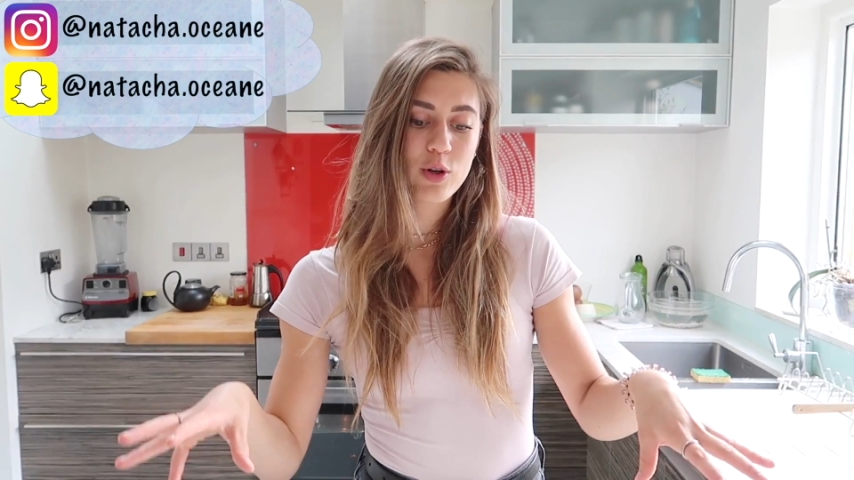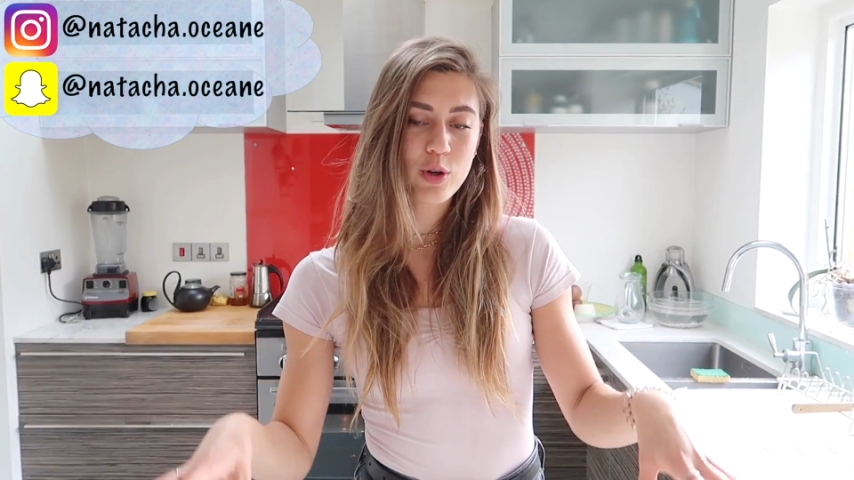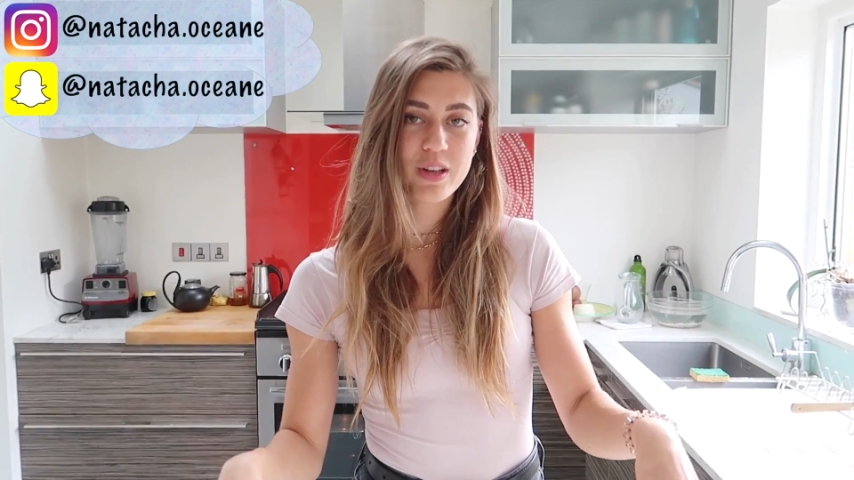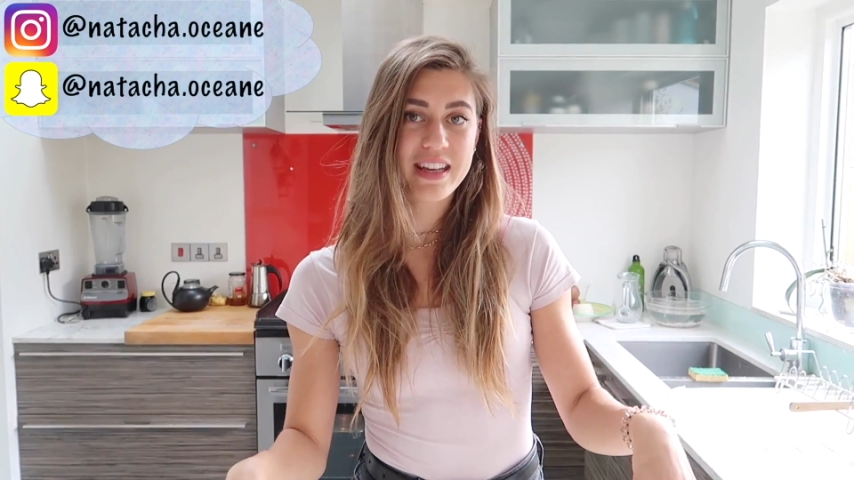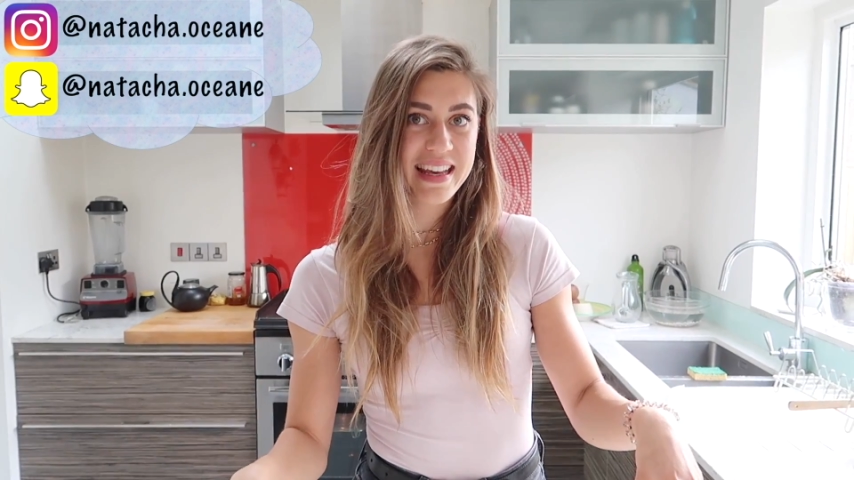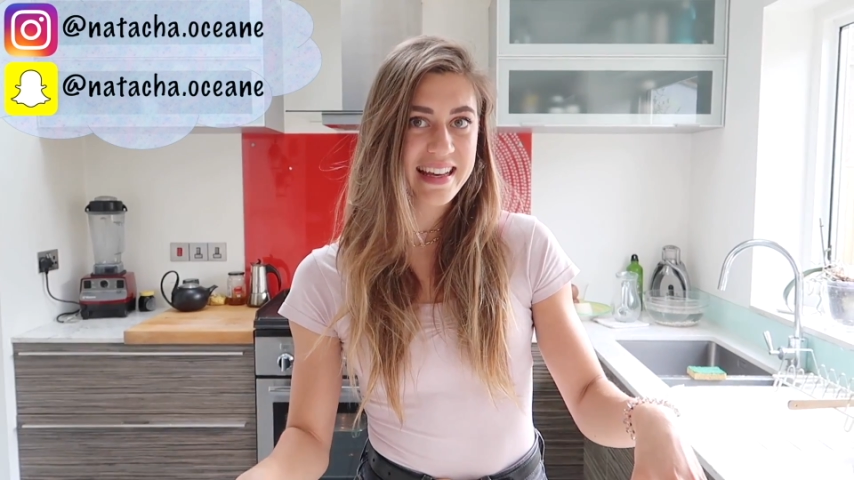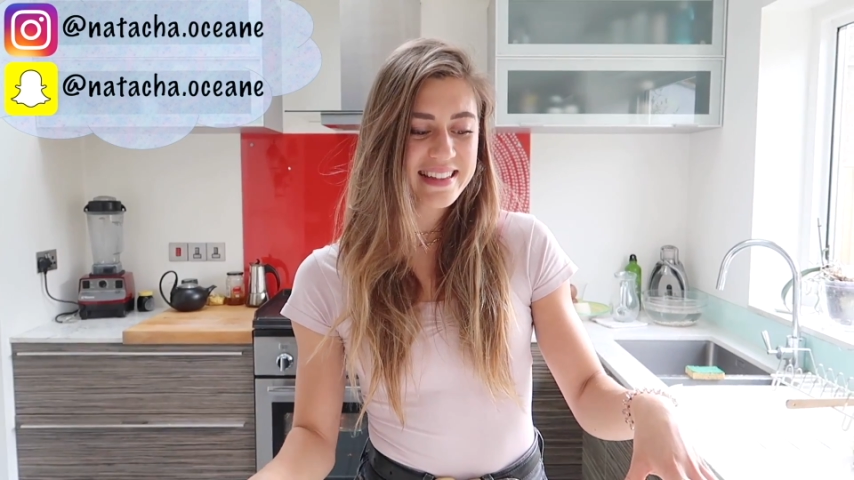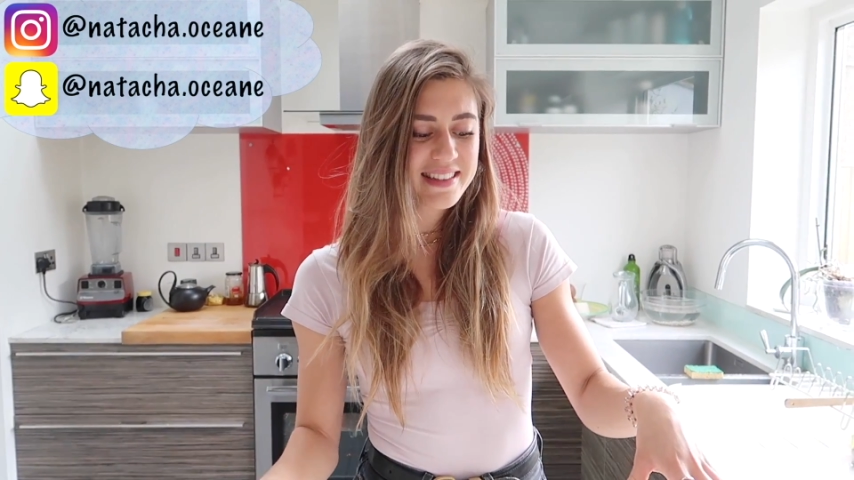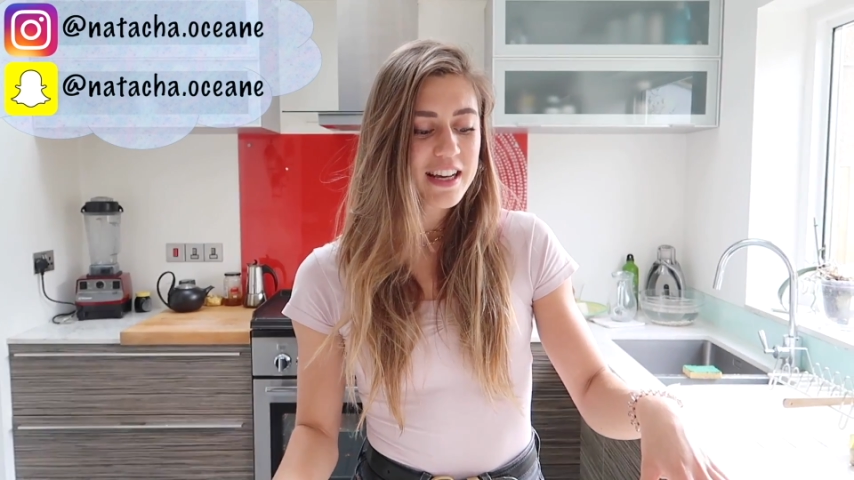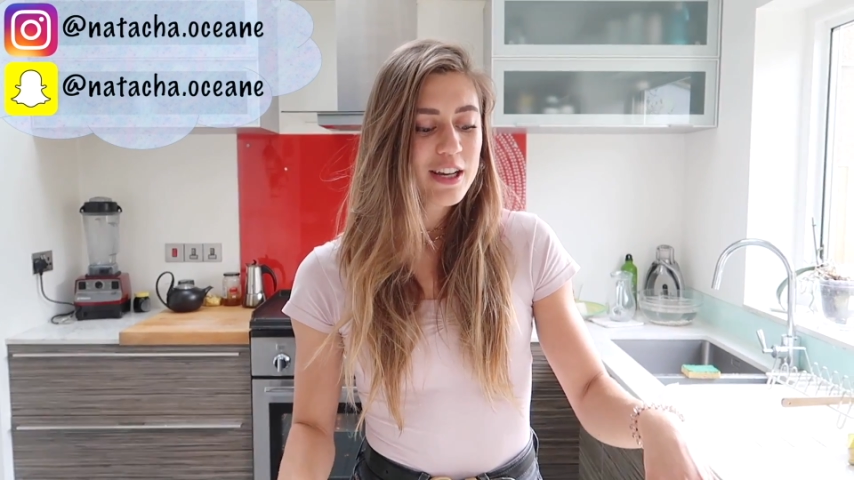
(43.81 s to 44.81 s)

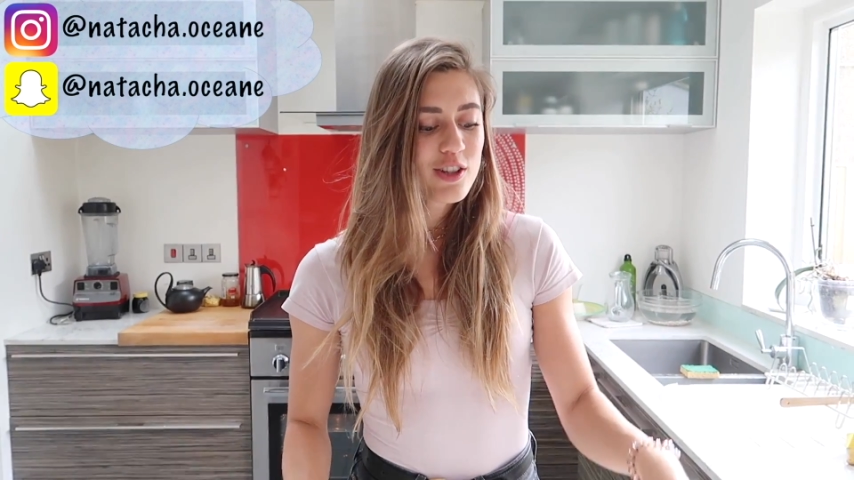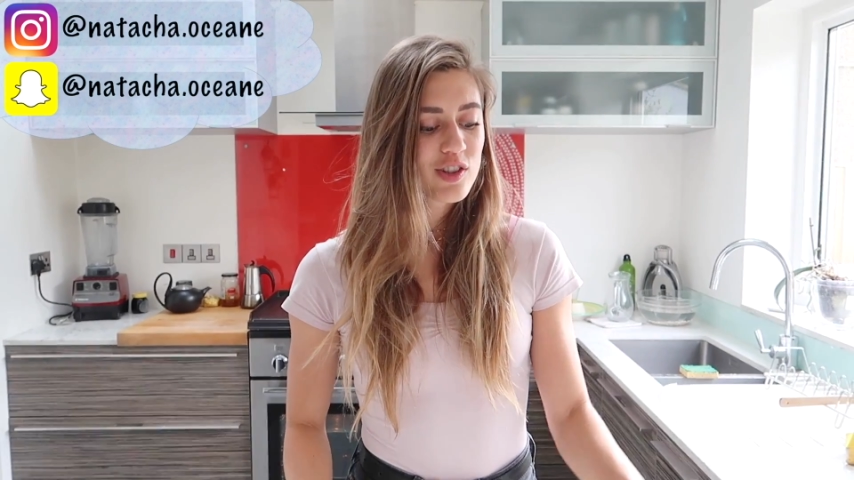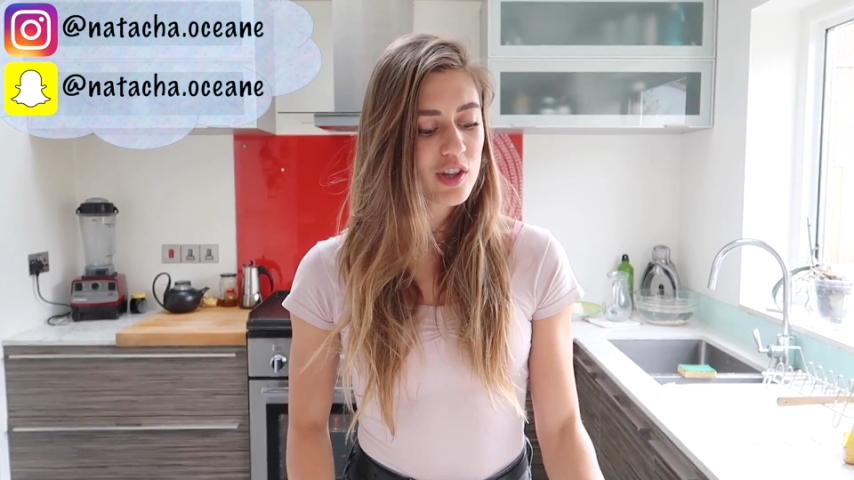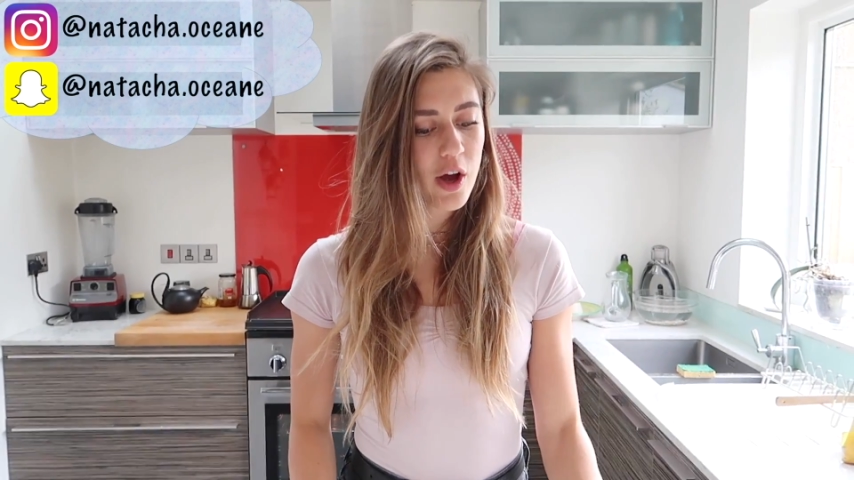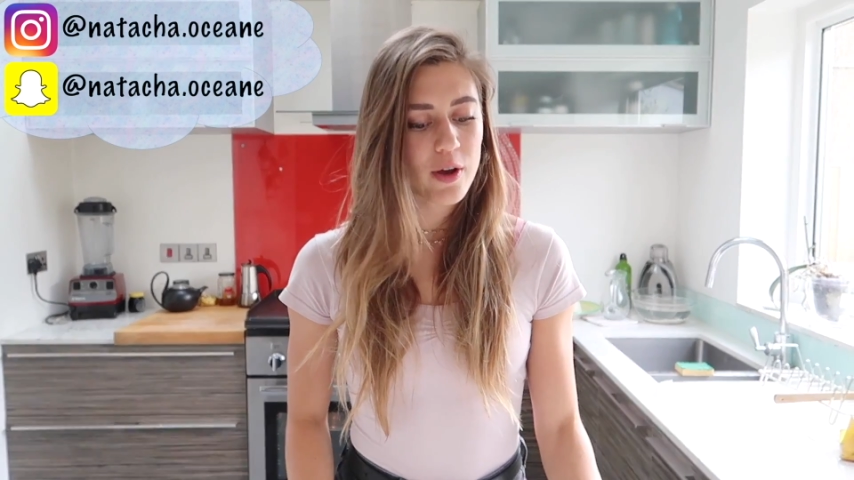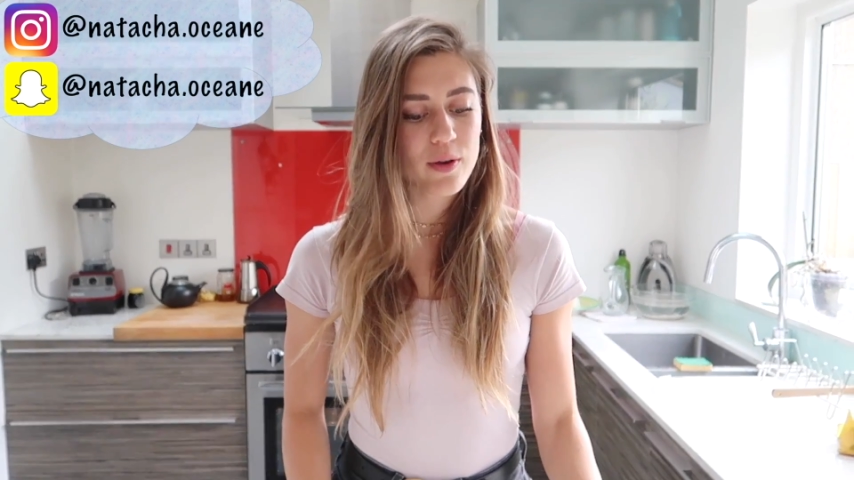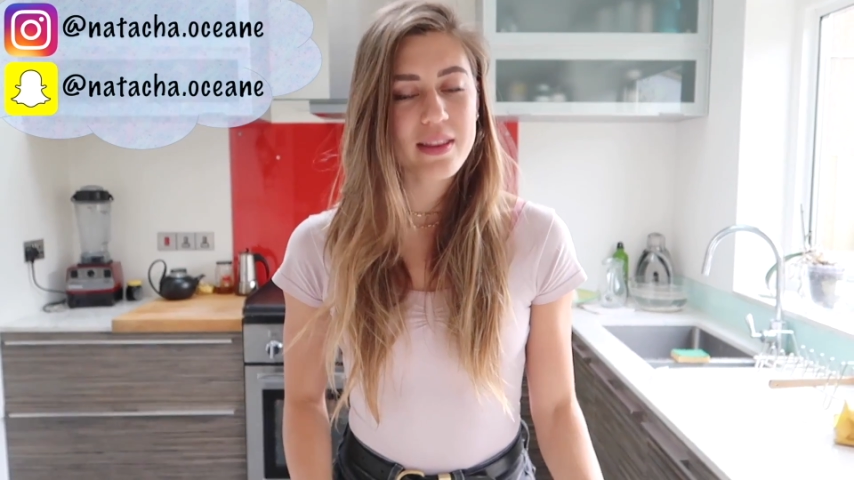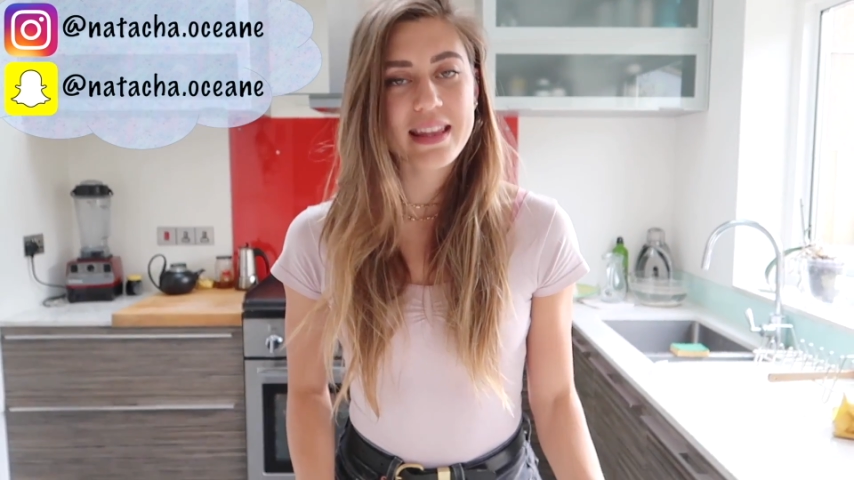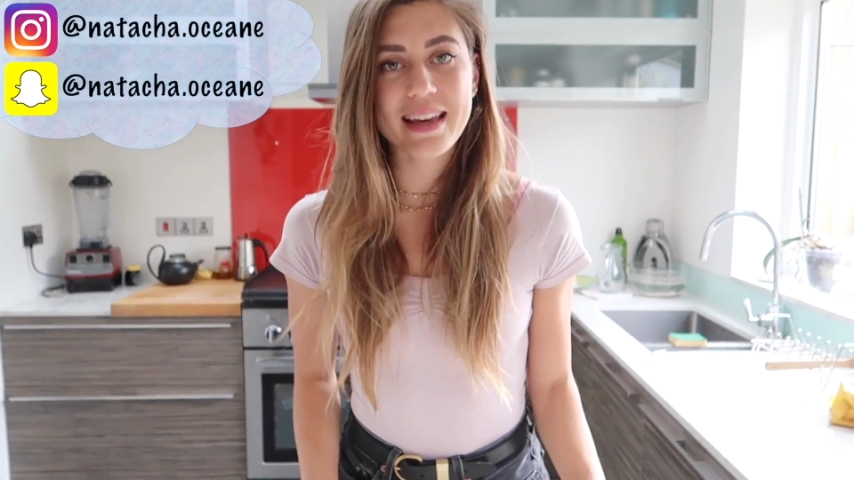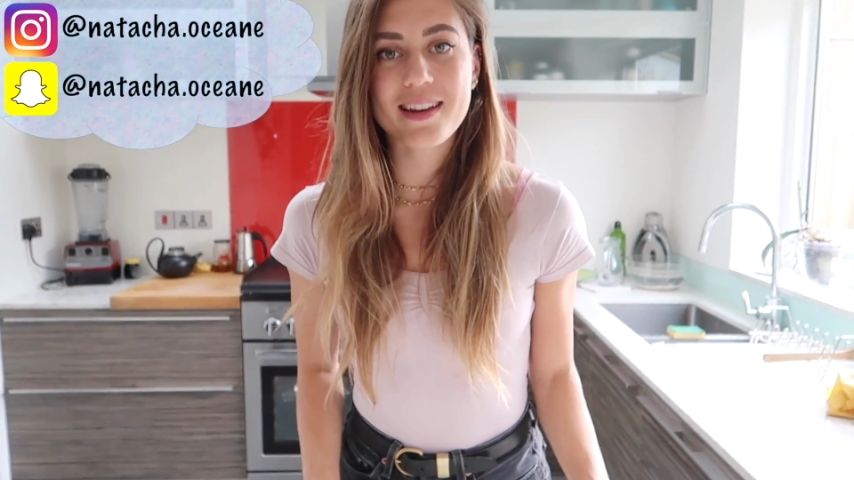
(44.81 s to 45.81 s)
cookies. So the